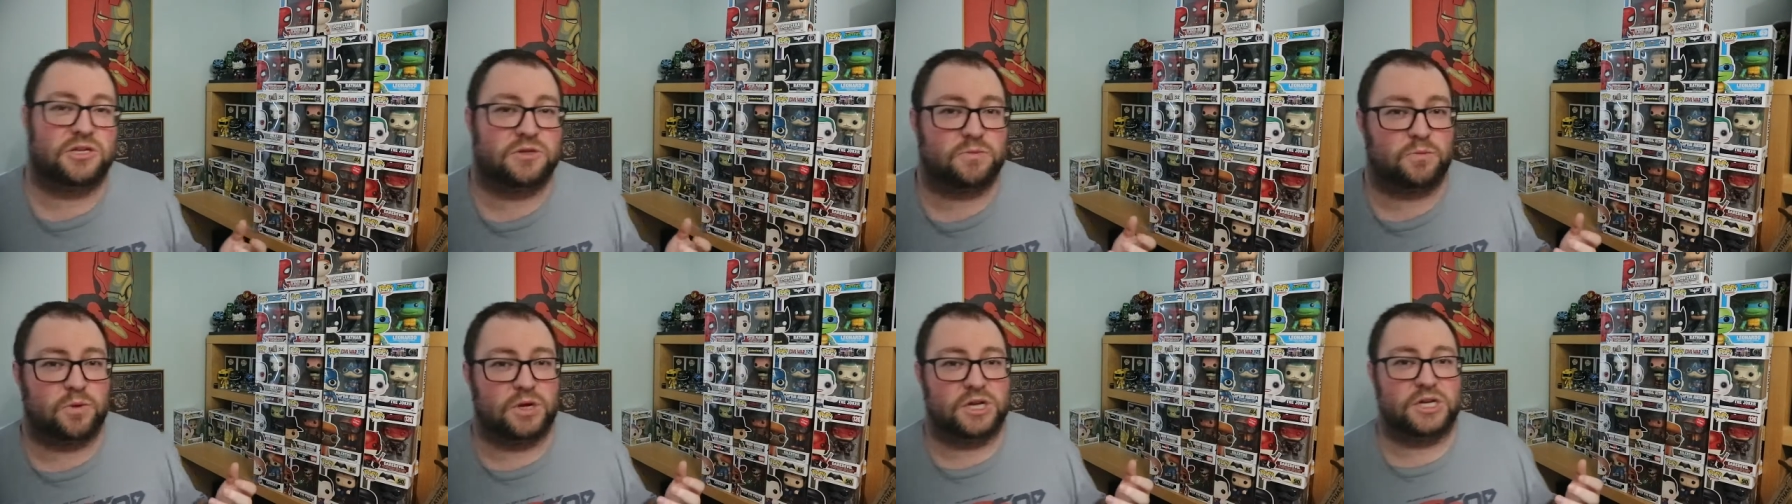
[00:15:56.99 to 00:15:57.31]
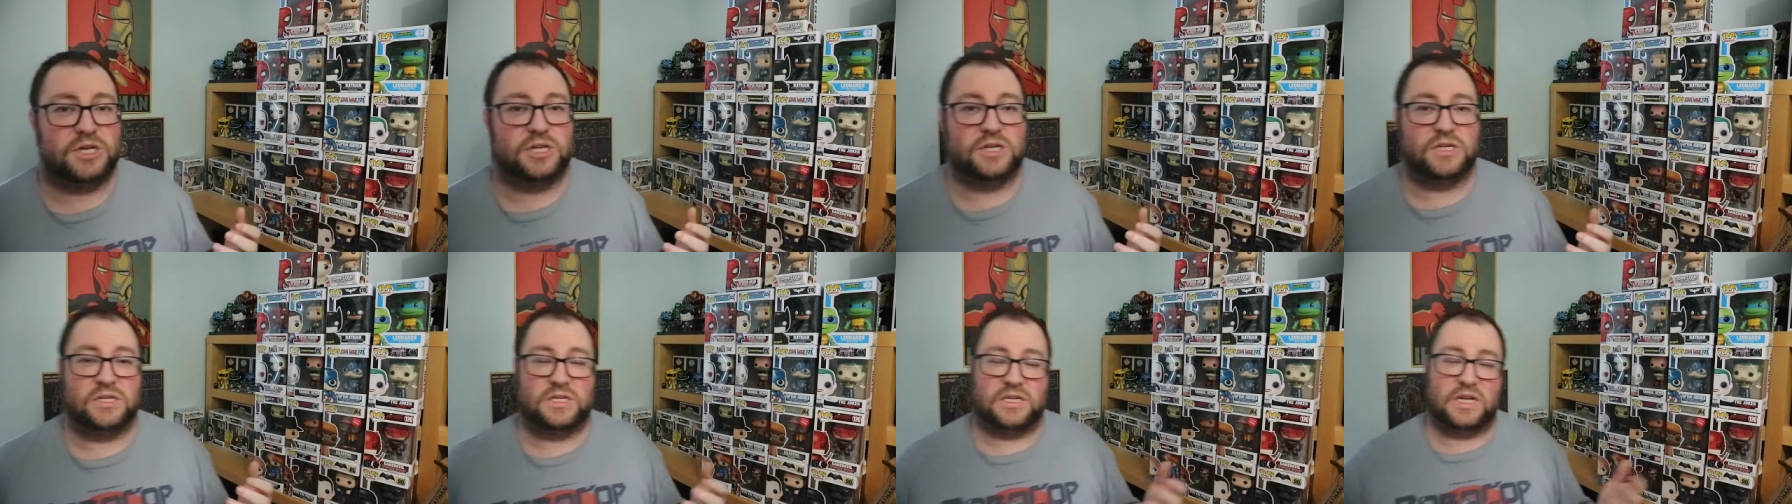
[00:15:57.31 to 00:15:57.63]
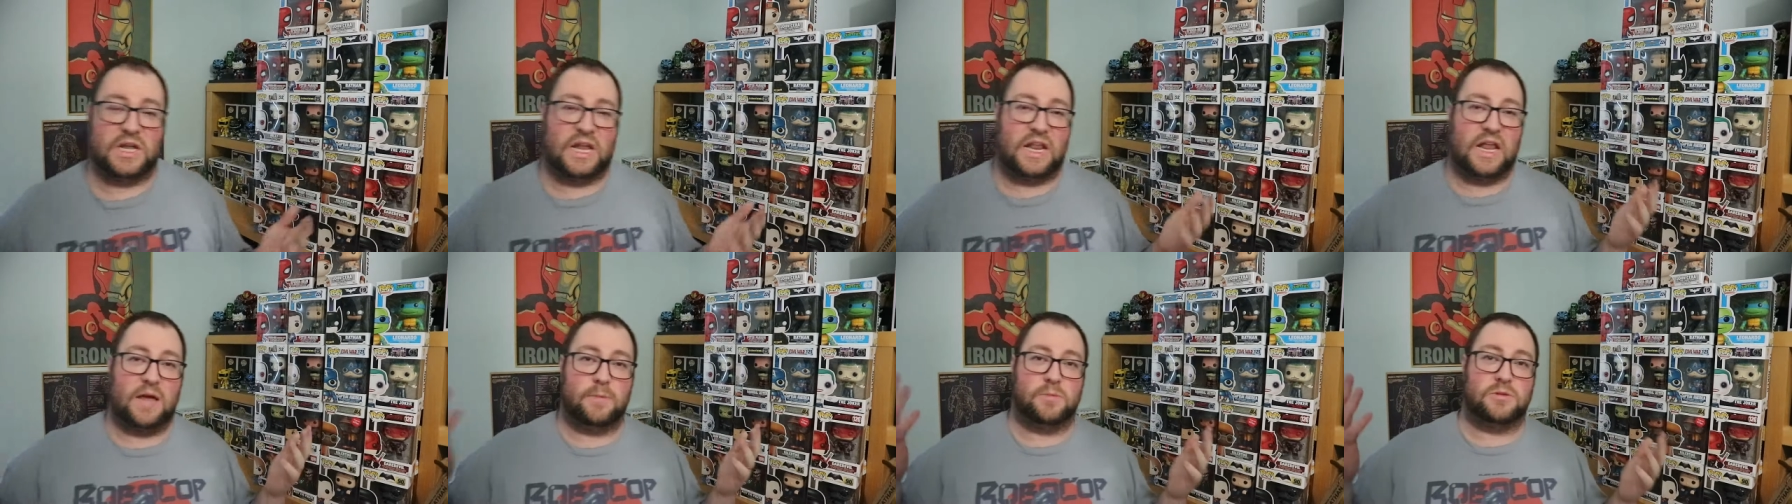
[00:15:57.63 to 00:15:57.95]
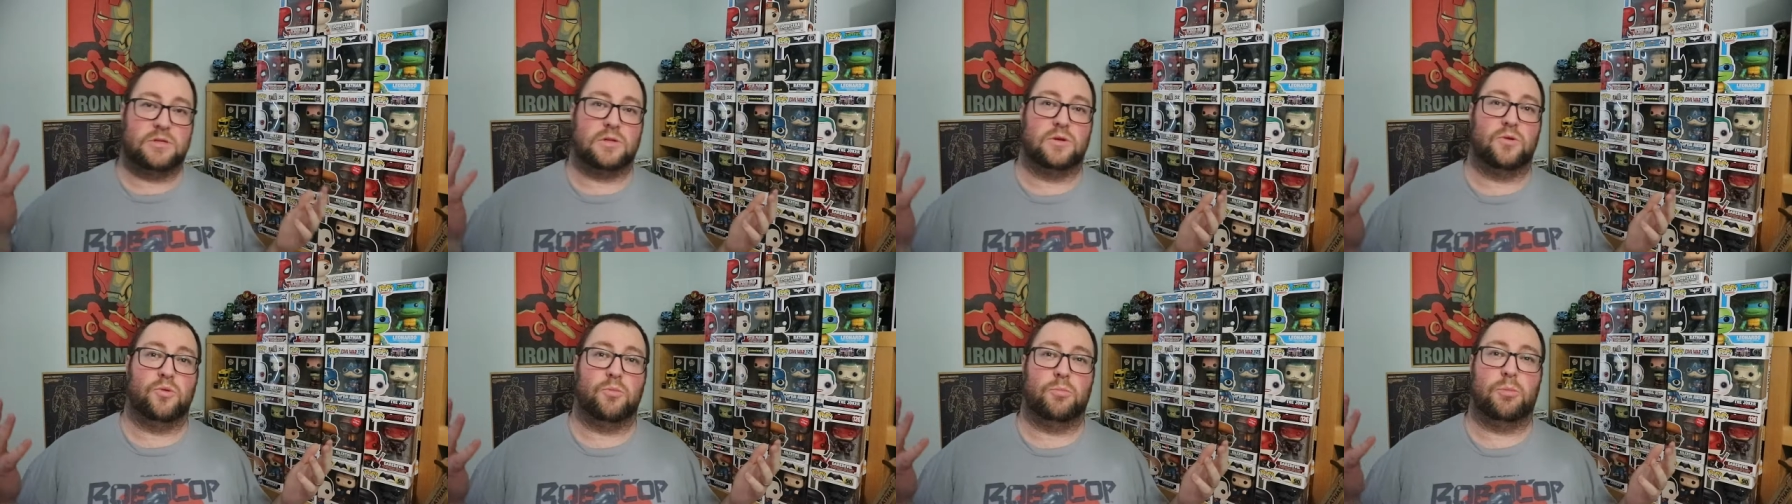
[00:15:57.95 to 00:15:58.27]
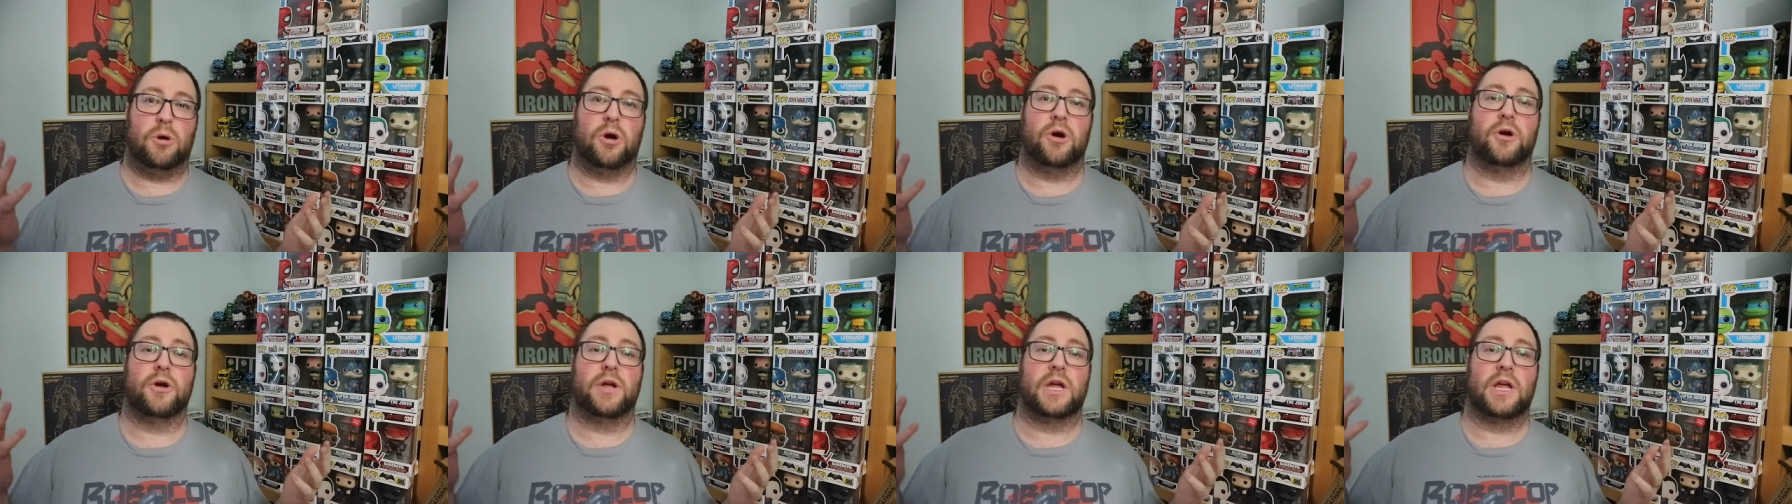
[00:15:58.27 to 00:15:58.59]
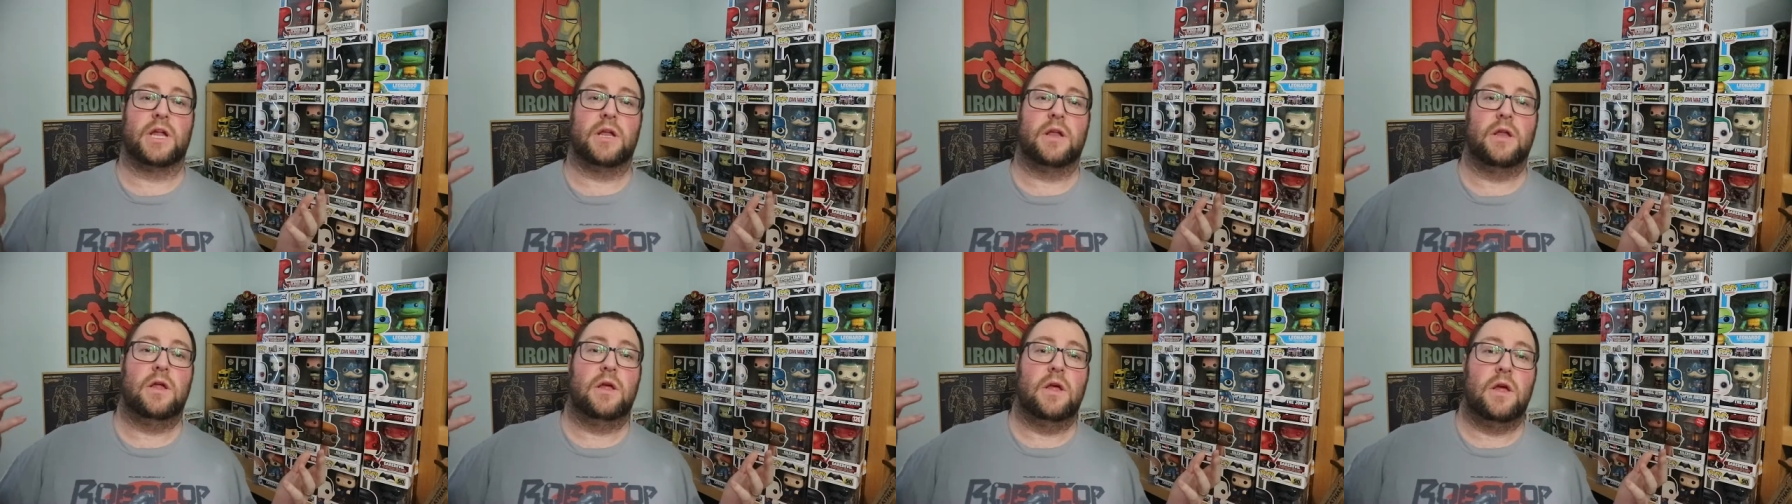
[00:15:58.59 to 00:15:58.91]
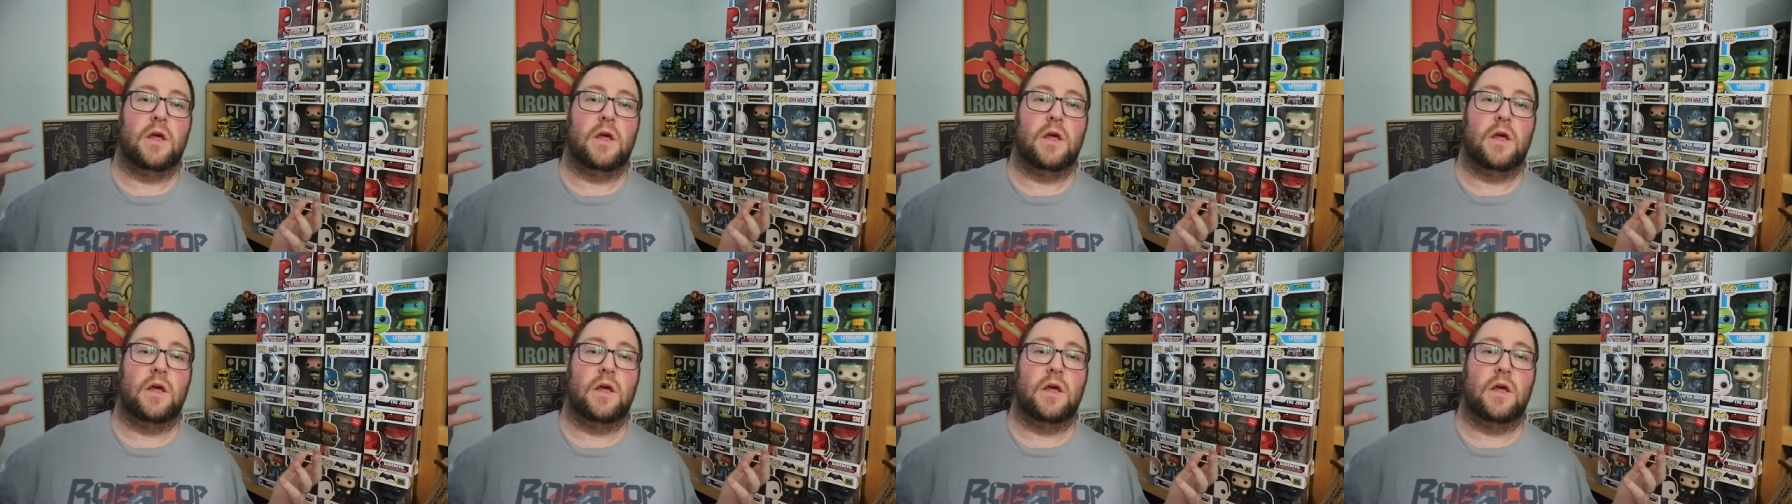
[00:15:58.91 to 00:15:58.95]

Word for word: which is an absolute bargain.